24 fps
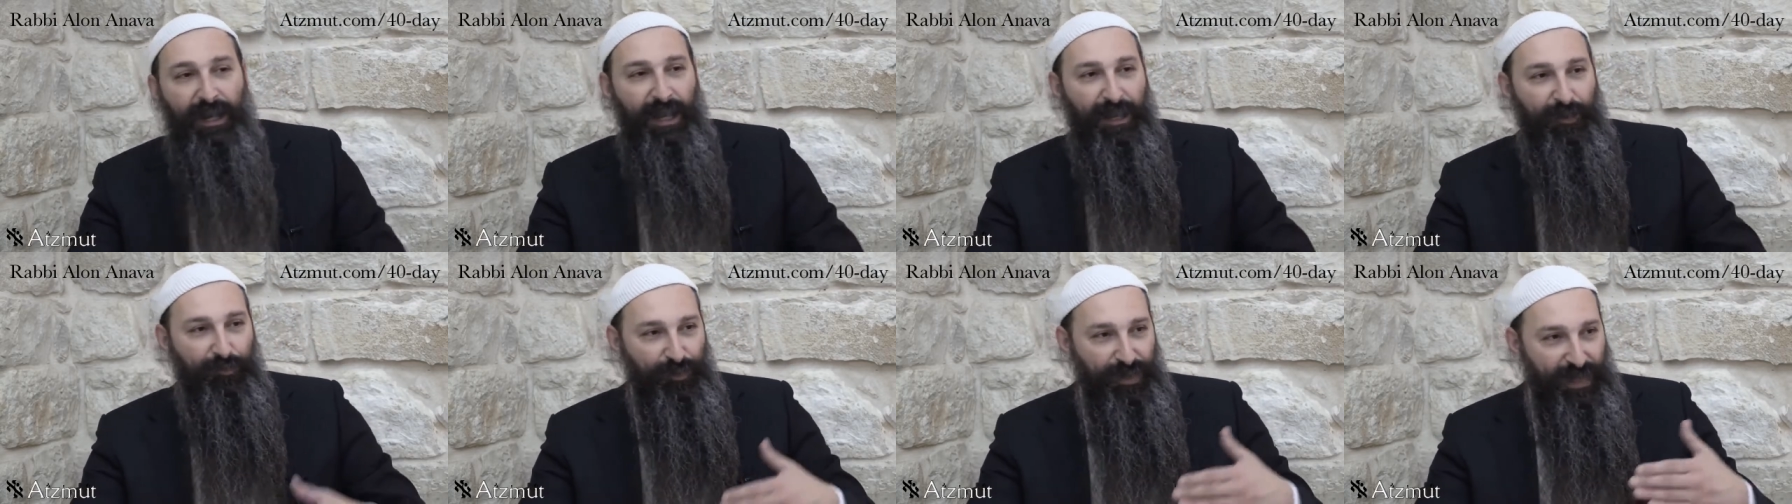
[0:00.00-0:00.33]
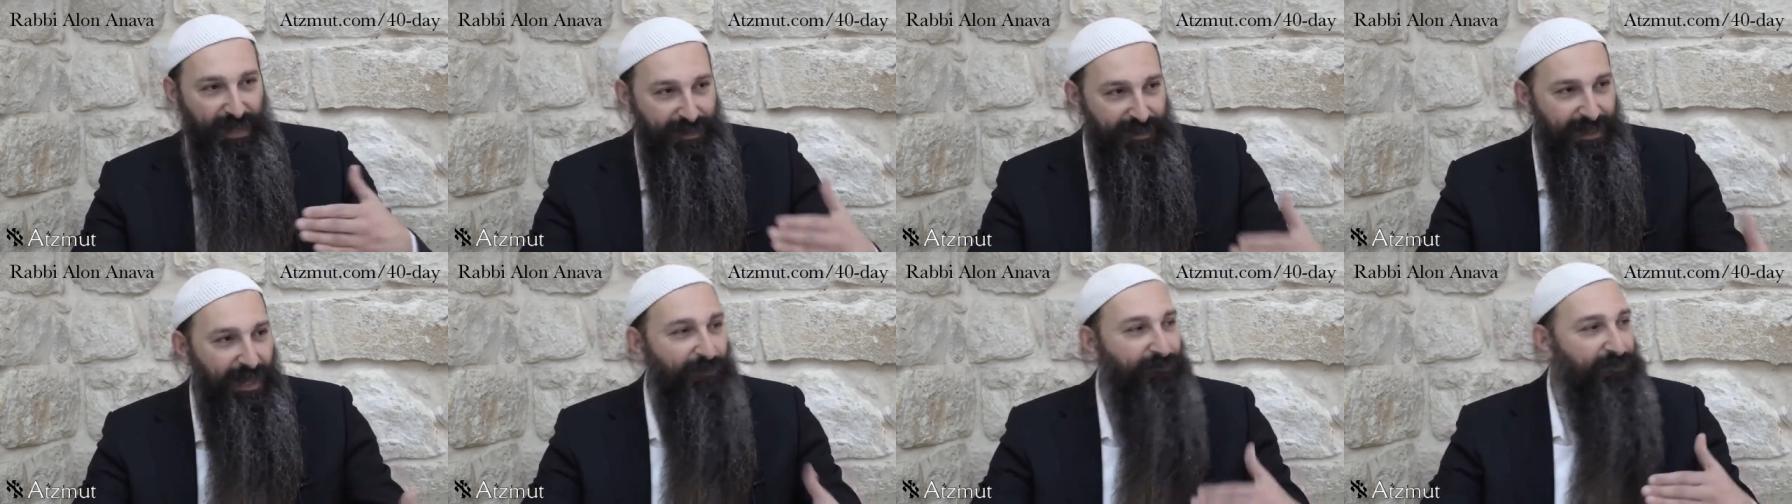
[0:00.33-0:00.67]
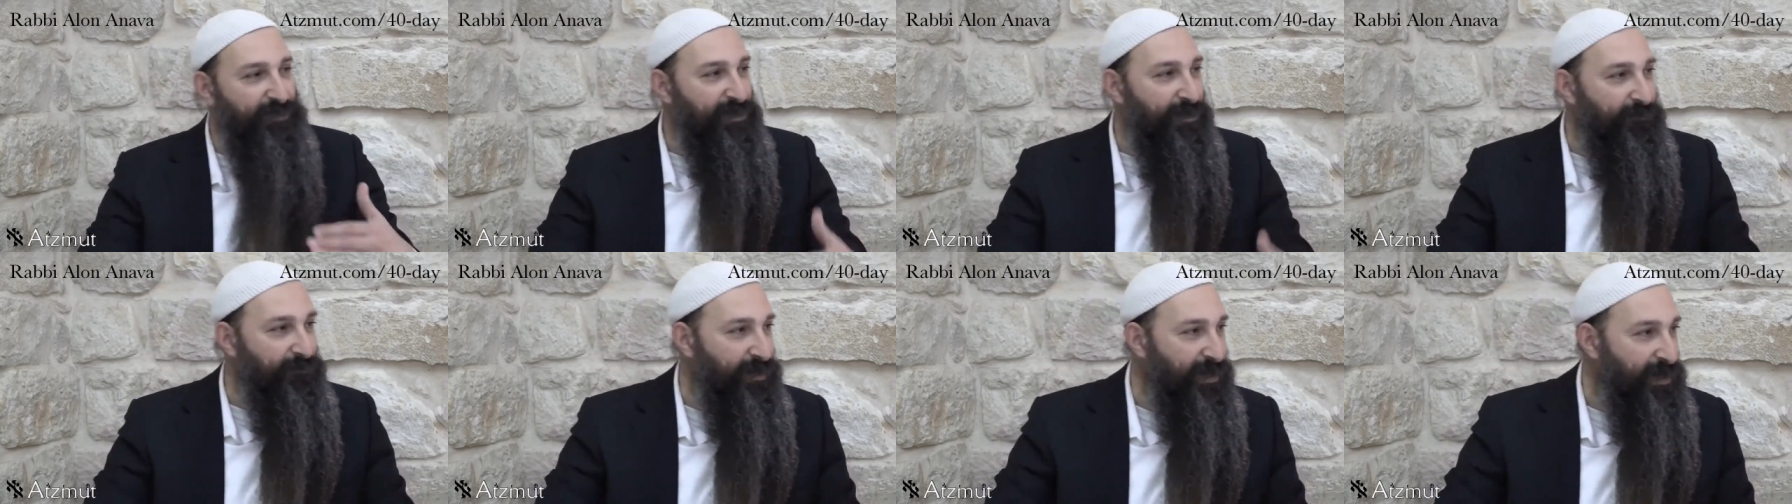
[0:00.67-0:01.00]
like we had
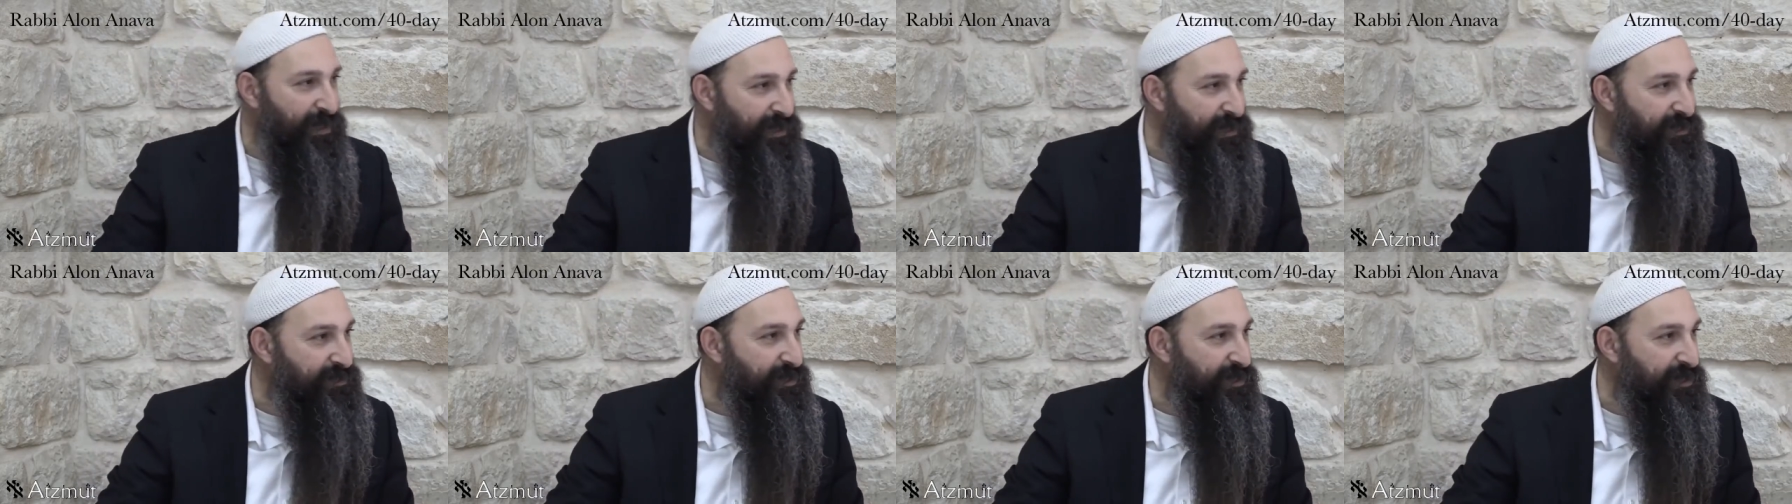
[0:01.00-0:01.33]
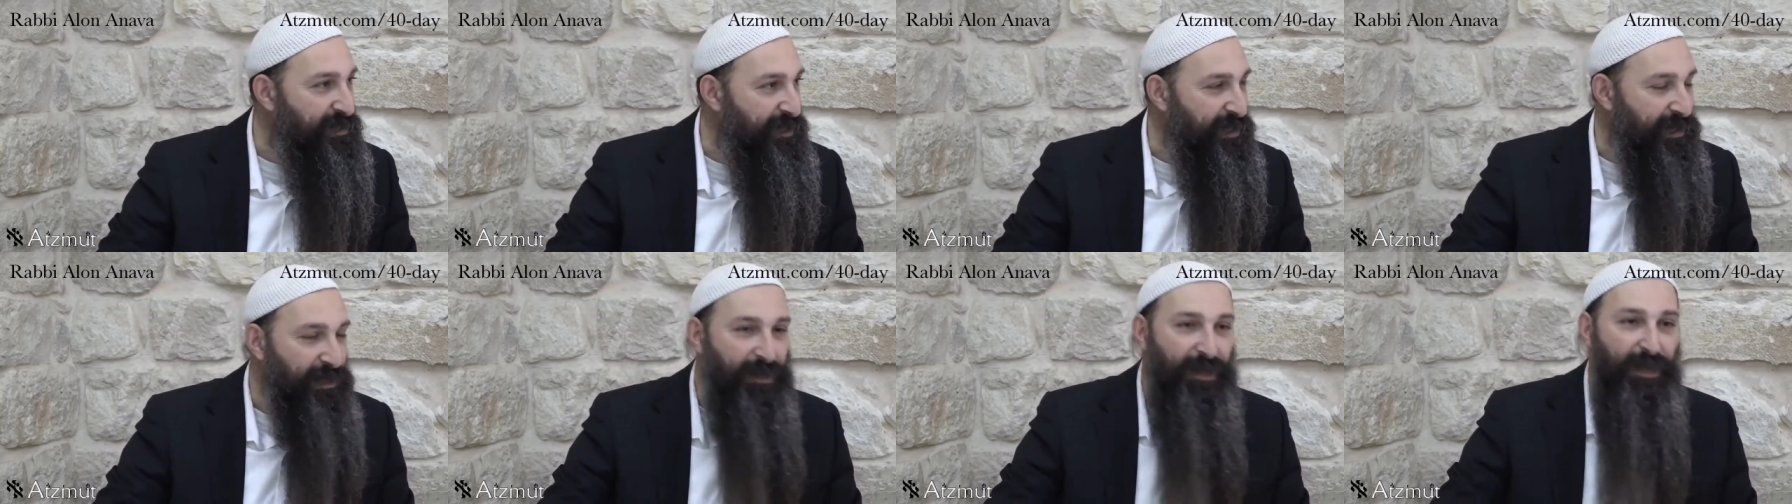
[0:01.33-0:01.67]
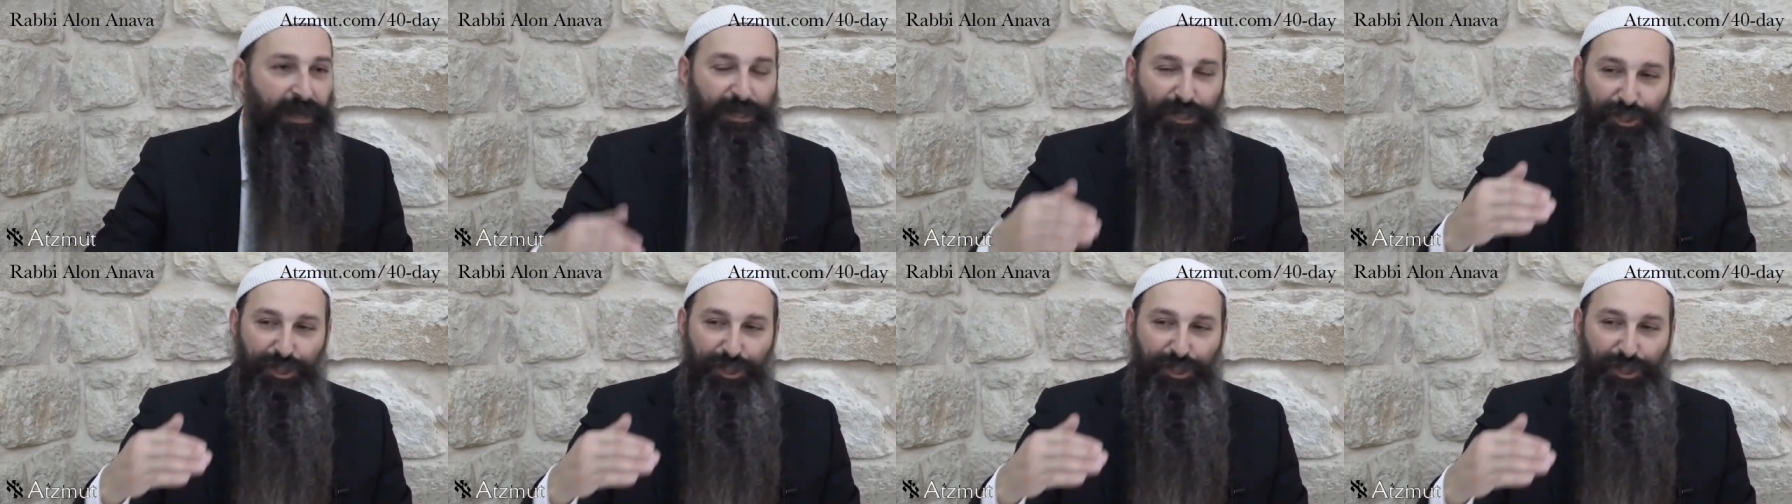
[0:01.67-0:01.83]
David HaMelech as a king,